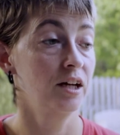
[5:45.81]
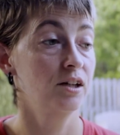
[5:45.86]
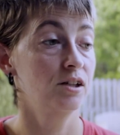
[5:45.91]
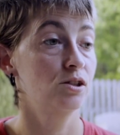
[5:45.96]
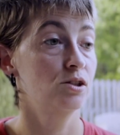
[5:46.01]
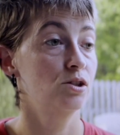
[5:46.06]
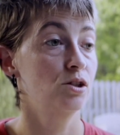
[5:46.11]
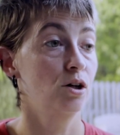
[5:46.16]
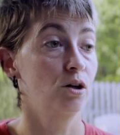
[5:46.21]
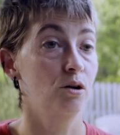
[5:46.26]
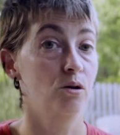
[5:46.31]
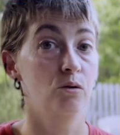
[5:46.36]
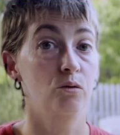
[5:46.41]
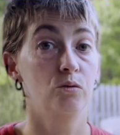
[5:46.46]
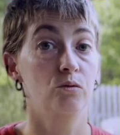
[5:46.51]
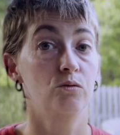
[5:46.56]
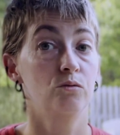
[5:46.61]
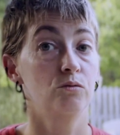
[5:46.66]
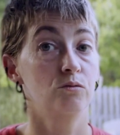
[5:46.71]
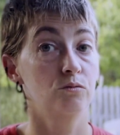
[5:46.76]
So
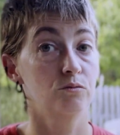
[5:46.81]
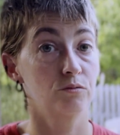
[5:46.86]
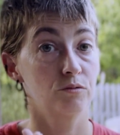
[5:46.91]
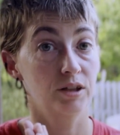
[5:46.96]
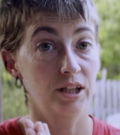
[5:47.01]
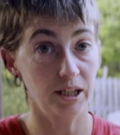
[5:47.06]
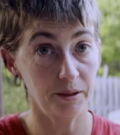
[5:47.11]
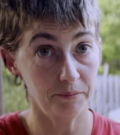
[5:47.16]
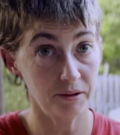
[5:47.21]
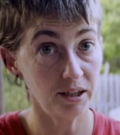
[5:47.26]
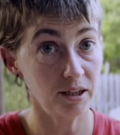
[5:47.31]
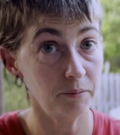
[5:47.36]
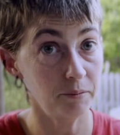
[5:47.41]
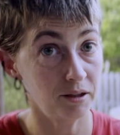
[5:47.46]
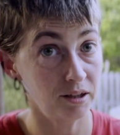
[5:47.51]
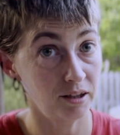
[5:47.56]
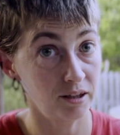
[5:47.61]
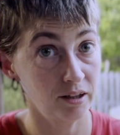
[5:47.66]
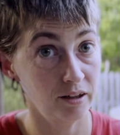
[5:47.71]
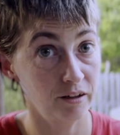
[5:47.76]
keep that in
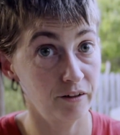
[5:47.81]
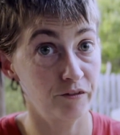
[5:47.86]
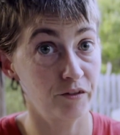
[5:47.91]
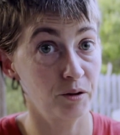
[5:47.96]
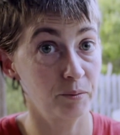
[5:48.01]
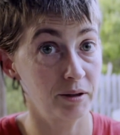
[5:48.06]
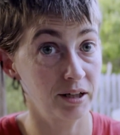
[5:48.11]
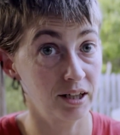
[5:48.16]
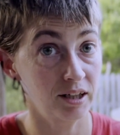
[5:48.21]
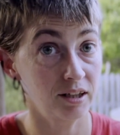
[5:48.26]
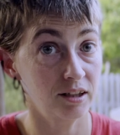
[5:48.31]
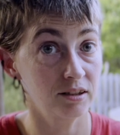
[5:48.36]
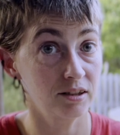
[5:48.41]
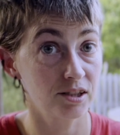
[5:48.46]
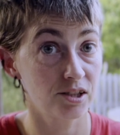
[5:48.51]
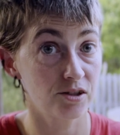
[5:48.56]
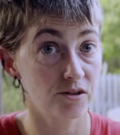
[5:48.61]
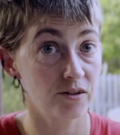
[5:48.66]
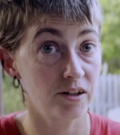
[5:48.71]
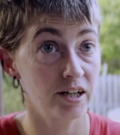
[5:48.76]
mind if you're making a
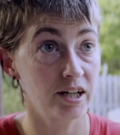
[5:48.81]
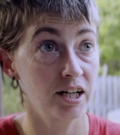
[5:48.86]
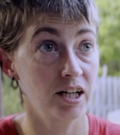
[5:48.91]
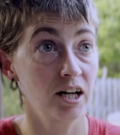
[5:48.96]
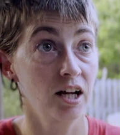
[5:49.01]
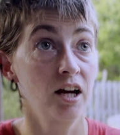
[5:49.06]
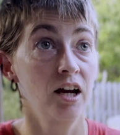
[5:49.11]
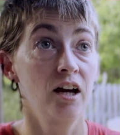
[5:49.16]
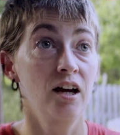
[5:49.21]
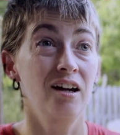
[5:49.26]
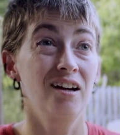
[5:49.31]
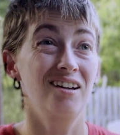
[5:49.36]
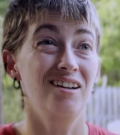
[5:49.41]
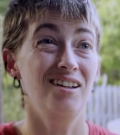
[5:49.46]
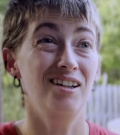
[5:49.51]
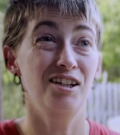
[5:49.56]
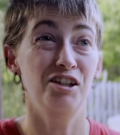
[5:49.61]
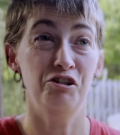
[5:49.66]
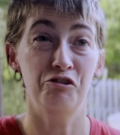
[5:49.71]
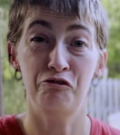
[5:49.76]
glycerite.
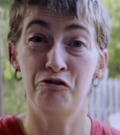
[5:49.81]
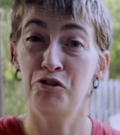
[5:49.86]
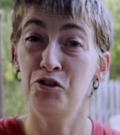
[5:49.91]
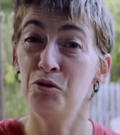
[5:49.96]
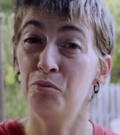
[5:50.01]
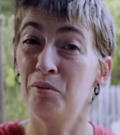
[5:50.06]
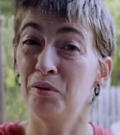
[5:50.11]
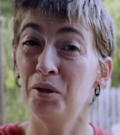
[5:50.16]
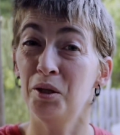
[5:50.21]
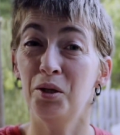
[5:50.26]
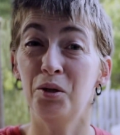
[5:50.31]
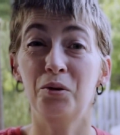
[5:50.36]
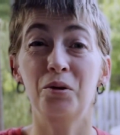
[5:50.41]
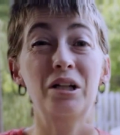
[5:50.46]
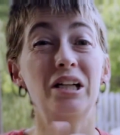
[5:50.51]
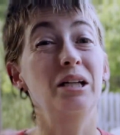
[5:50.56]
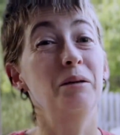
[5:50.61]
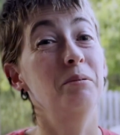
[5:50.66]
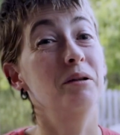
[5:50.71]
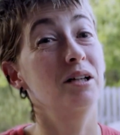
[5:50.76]
If you plan on
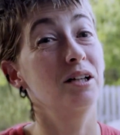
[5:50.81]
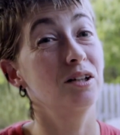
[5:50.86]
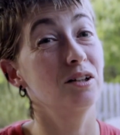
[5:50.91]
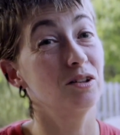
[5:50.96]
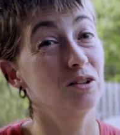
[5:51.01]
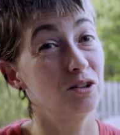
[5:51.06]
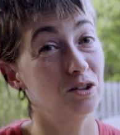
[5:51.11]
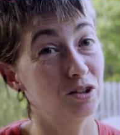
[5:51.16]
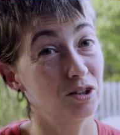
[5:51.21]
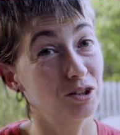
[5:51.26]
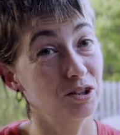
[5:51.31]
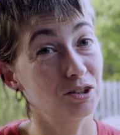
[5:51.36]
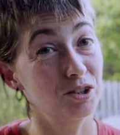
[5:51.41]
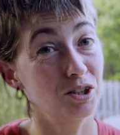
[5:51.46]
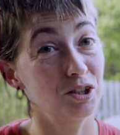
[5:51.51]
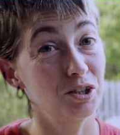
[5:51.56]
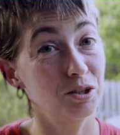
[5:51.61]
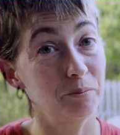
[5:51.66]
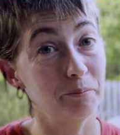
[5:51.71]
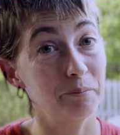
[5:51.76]
keeping it a
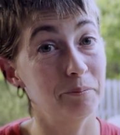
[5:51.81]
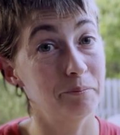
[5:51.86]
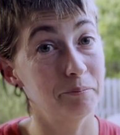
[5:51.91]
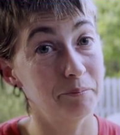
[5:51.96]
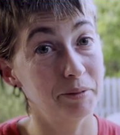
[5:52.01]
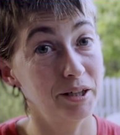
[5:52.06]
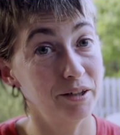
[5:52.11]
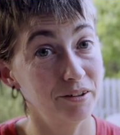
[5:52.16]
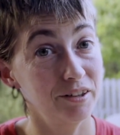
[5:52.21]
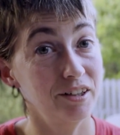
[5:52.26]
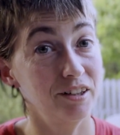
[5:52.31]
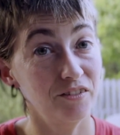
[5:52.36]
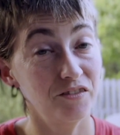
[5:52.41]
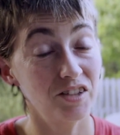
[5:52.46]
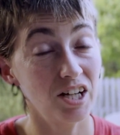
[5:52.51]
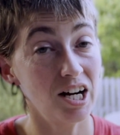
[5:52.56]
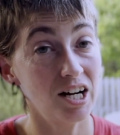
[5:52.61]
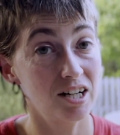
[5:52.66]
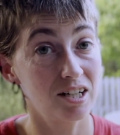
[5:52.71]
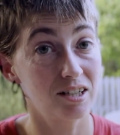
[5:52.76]
long-term period of
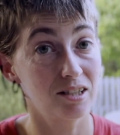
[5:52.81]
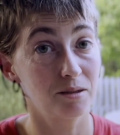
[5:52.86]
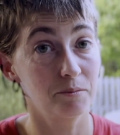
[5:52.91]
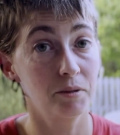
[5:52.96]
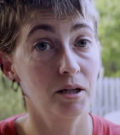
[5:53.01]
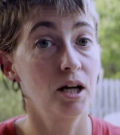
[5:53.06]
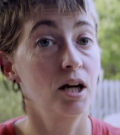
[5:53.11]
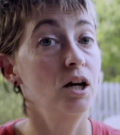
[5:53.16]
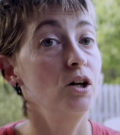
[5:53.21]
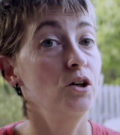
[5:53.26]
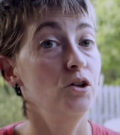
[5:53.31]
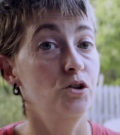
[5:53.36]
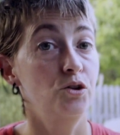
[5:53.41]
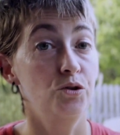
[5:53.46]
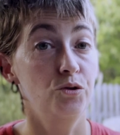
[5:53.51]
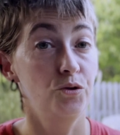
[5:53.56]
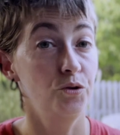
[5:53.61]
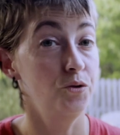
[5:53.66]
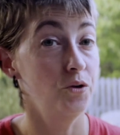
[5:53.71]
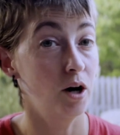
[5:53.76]
time,
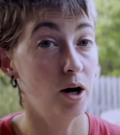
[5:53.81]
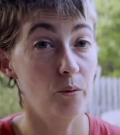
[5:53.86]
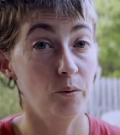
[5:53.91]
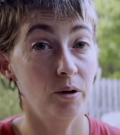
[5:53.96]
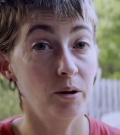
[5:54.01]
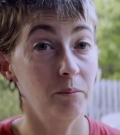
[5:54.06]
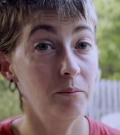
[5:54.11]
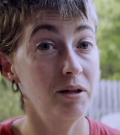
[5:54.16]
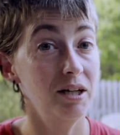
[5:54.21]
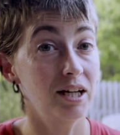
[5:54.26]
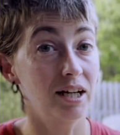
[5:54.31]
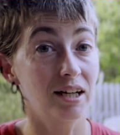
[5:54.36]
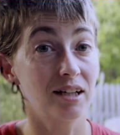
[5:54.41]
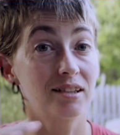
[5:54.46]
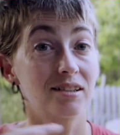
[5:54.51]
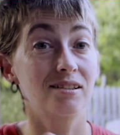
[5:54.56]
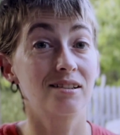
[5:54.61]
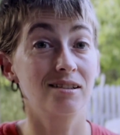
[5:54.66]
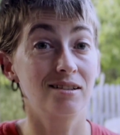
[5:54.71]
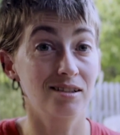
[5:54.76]
you do not want to
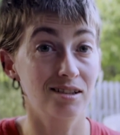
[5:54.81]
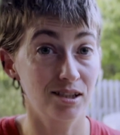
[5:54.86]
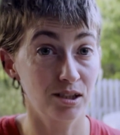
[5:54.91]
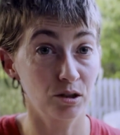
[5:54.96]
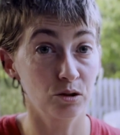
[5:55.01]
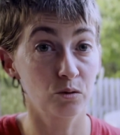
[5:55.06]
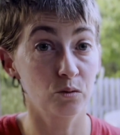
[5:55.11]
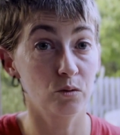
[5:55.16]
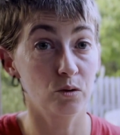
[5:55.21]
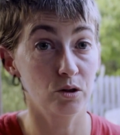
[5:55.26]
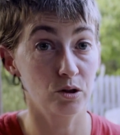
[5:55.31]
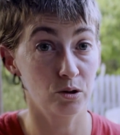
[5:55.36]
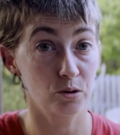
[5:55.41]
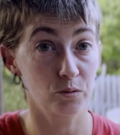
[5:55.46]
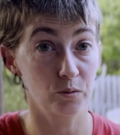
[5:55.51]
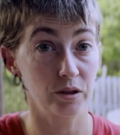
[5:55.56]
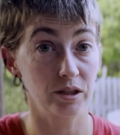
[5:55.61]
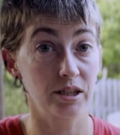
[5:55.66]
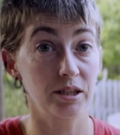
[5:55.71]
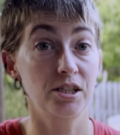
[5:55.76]
mix the distilled water
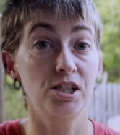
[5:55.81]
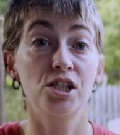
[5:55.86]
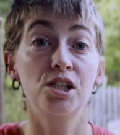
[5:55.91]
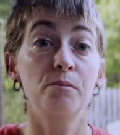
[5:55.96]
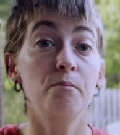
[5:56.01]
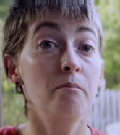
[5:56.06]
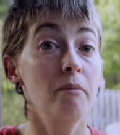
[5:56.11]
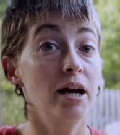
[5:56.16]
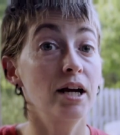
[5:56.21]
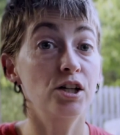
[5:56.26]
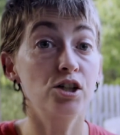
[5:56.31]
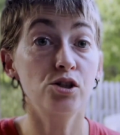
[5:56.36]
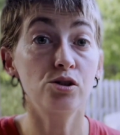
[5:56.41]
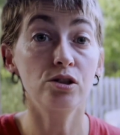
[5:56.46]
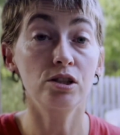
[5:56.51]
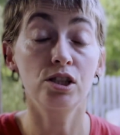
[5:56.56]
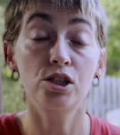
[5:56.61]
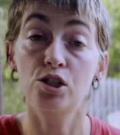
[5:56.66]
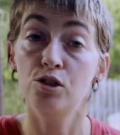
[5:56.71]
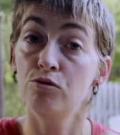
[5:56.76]
with it. Just make sure
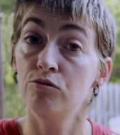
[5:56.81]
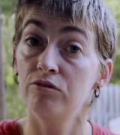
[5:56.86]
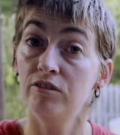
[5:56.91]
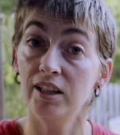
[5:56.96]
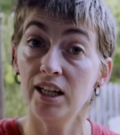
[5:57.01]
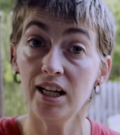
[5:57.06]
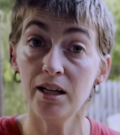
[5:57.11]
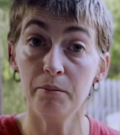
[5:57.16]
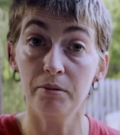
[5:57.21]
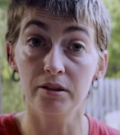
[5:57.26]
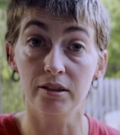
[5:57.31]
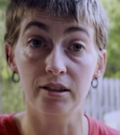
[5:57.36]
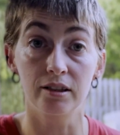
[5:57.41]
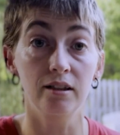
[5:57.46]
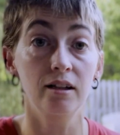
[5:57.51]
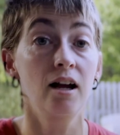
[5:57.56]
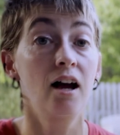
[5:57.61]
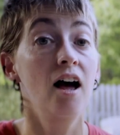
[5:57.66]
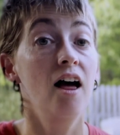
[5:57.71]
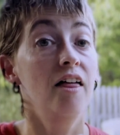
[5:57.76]
that you label it
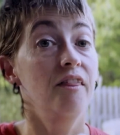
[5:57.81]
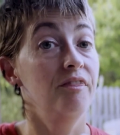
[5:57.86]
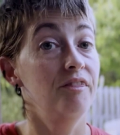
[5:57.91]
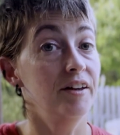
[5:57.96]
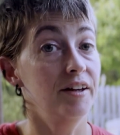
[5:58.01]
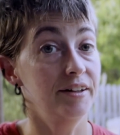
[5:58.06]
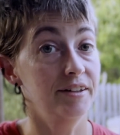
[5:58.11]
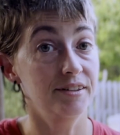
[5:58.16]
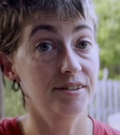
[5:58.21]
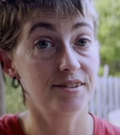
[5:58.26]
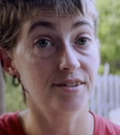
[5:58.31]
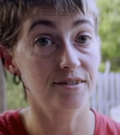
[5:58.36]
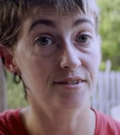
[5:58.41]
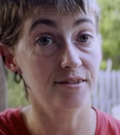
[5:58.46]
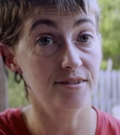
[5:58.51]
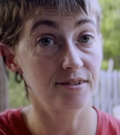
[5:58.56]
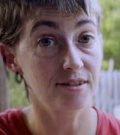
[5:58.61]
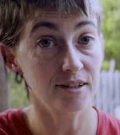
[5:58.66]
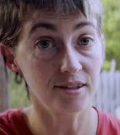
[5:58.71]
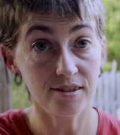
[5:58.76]
that it
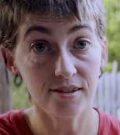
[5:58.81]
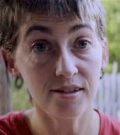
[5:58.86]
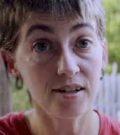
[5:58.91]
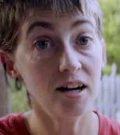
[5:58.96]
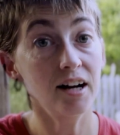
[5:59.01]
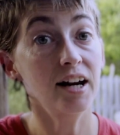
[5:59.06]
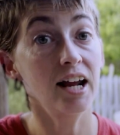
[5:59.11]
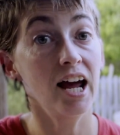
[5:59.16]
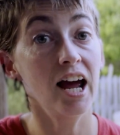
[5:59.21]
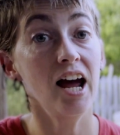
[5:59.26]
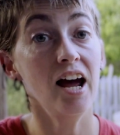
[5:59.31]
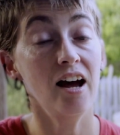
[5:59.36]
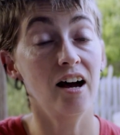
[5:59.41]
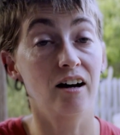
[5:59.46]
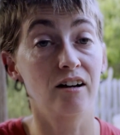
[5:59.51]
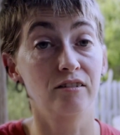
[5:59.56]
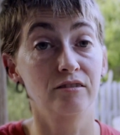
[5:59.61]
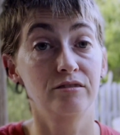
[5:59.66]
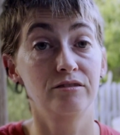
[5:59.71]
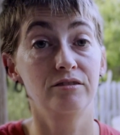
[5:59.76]
does not
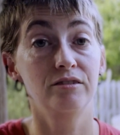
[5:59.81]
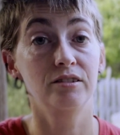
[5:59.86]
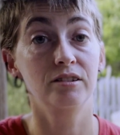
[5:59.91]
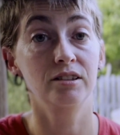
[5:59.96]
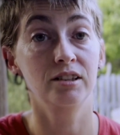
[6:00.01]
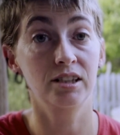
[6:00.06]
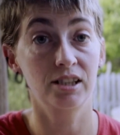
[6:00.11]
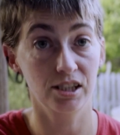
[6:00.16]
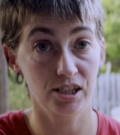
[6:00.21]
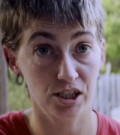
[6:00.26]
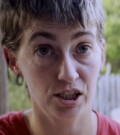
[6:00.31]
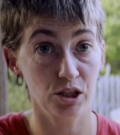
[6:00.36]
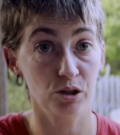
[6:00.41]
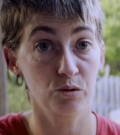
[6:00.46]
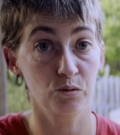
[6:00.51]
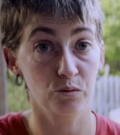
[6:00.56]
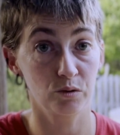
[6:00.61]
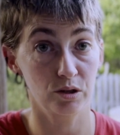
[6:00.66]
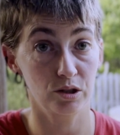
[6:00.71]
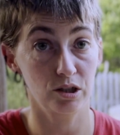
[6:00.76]
have the
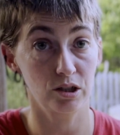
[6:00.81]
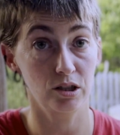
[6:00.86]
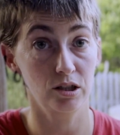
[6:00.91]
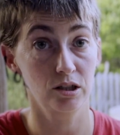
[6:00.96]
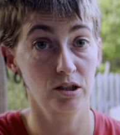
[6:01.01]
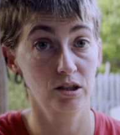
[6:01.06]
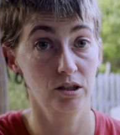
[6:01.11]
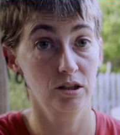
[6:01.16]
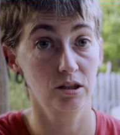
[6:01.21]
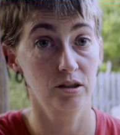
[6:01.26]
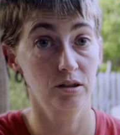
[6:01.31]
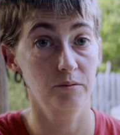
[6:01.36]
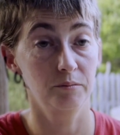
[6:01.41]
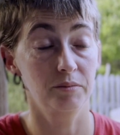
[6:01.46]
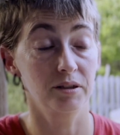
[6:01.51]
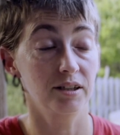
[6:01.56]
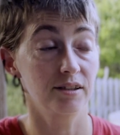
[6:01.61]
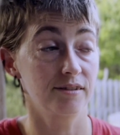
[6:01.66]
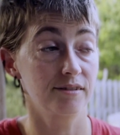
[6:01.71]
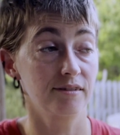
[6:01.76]
distilled water,
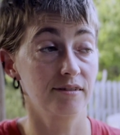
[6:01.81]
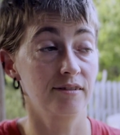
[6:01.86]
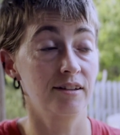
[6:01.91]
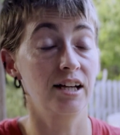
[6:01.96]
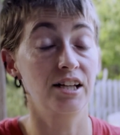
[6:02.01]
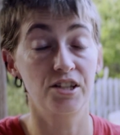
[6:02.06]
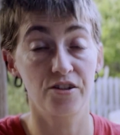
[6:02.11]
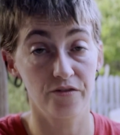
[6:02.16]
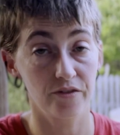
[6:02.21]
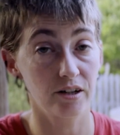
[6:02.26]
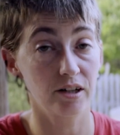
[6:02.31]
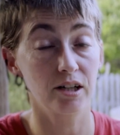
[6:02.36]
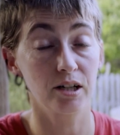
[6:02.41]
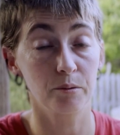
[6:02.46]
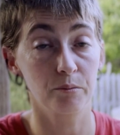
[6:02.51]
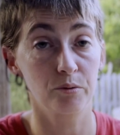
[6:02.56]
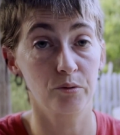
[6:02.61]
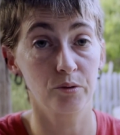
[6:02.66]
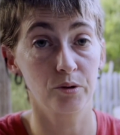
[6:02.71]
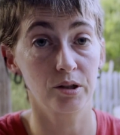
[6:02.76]
because that's very
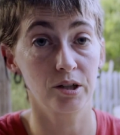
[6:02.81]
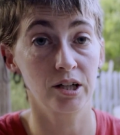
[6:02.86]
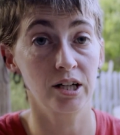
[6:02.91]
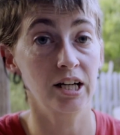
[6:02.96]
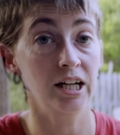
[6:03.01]
important.